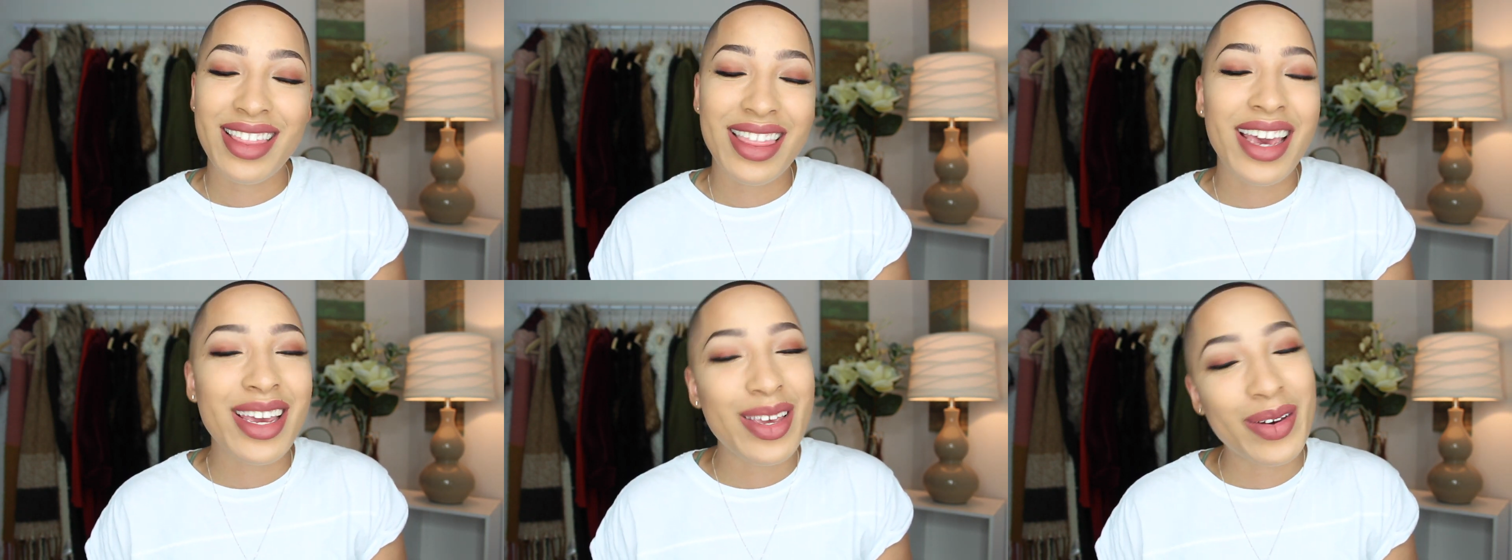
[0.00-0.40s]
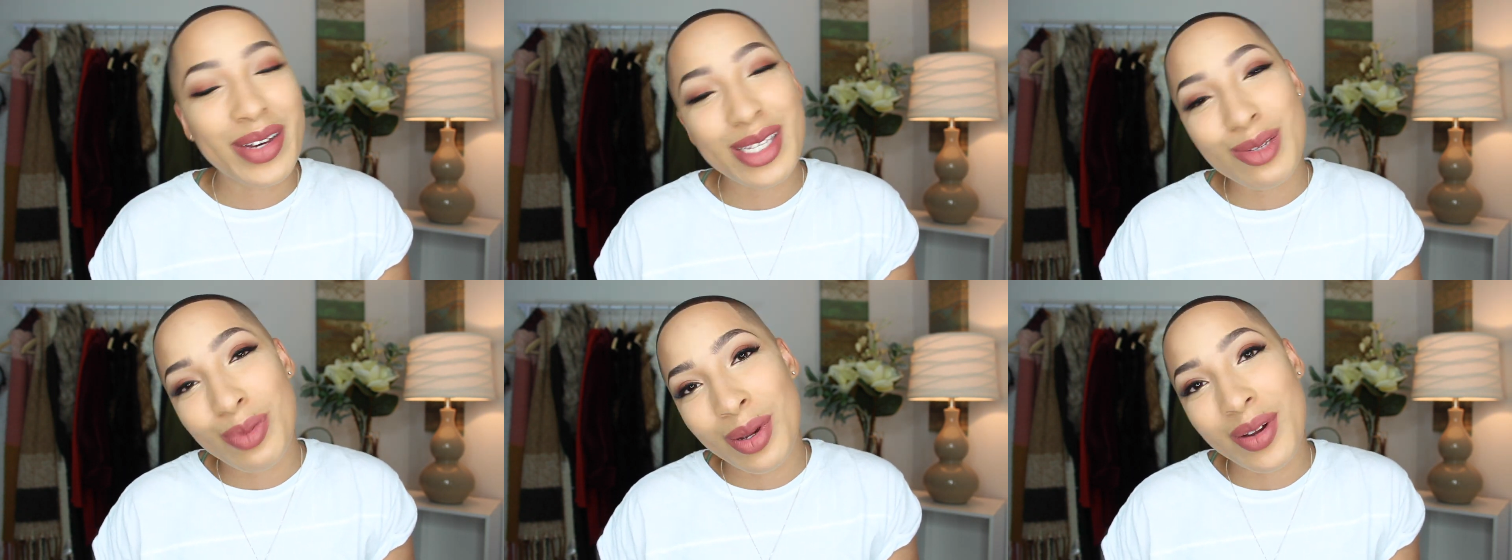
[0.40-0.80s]
Thank you,
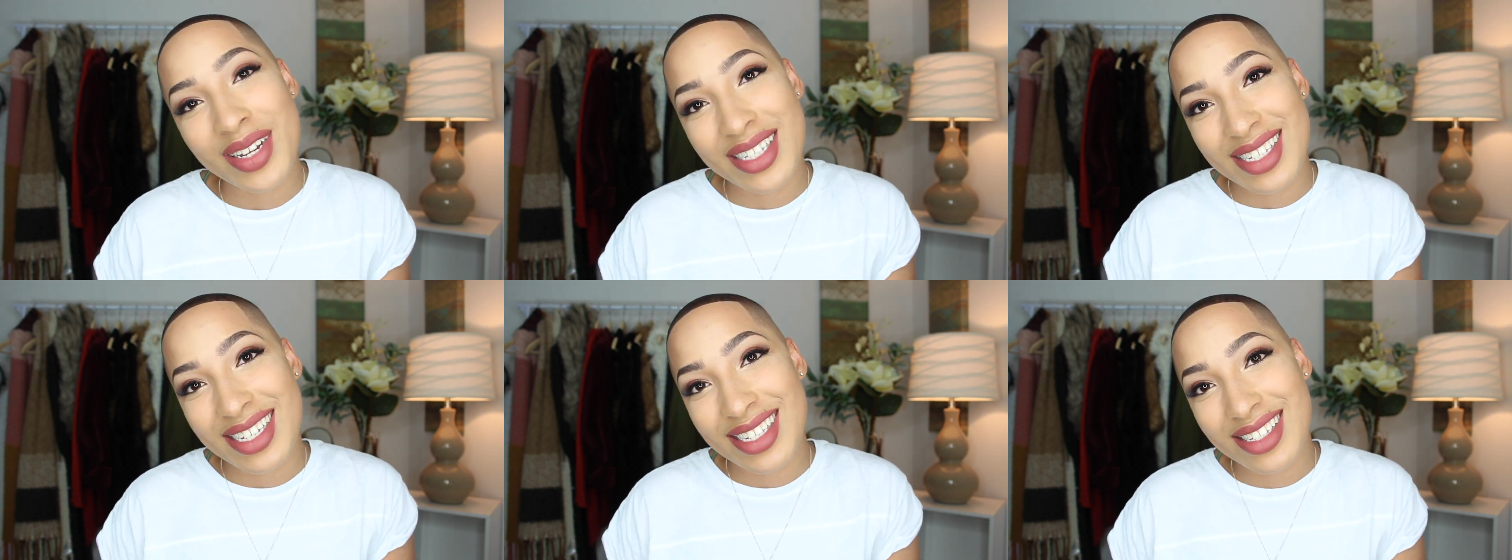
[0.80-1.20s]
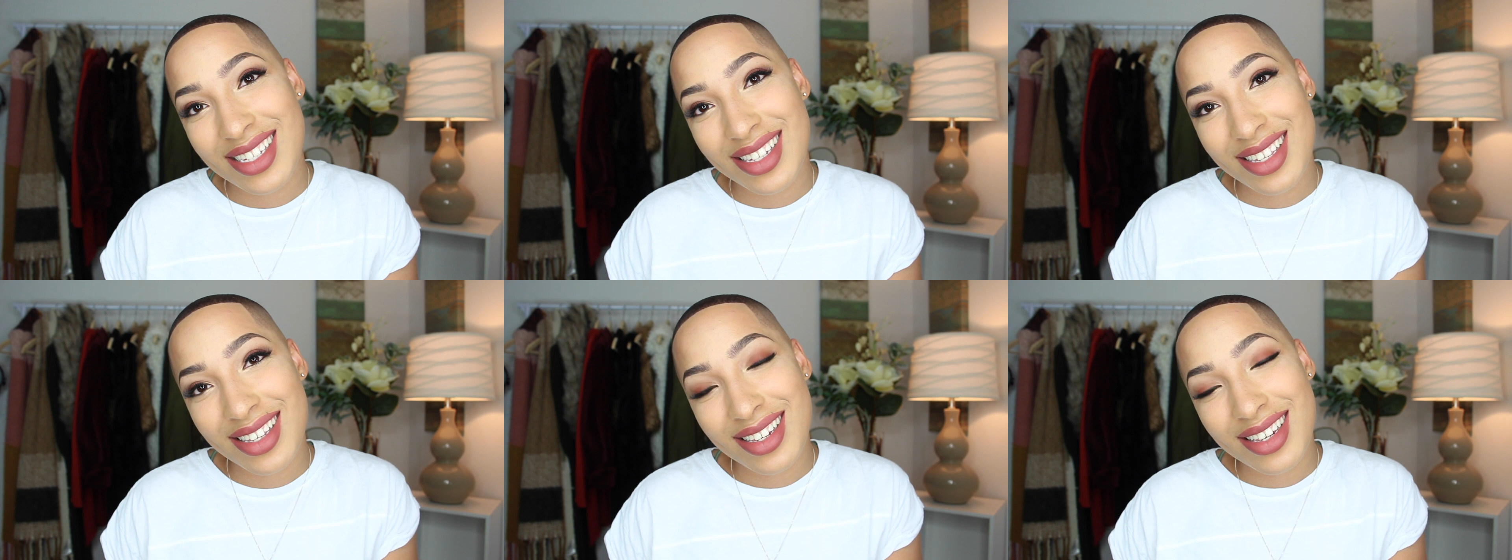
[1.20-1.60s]

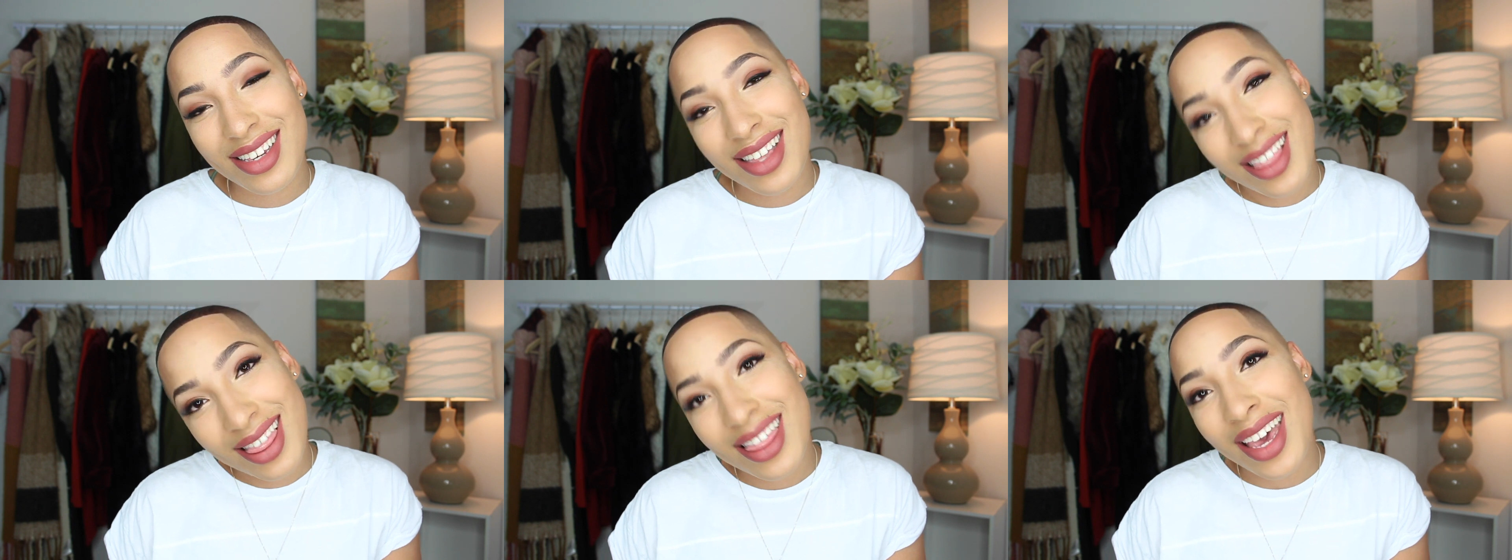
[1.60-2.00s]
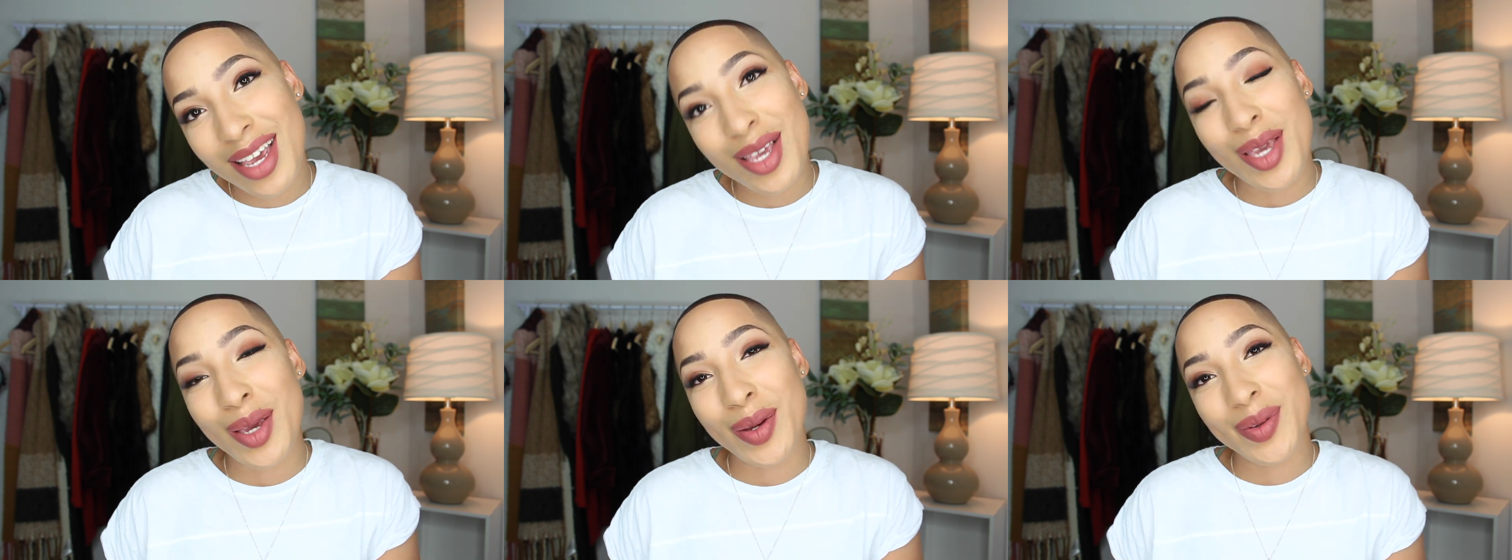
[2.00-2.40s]
experiences.
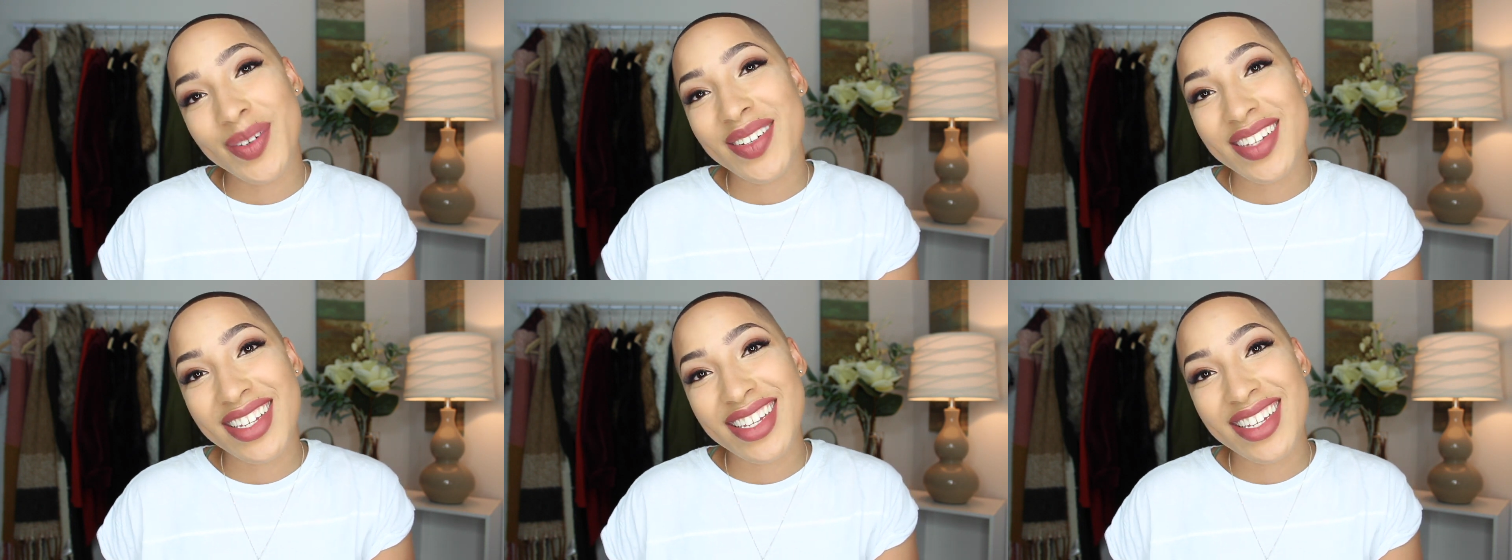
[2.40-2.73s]
Thank you.